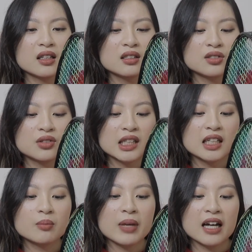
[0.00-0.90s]
the
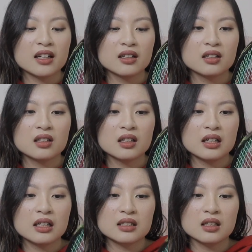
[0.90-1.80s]
stringing pattern
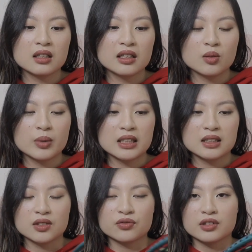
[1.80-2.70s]
is a little bit
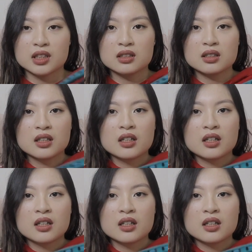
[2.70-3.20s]
different.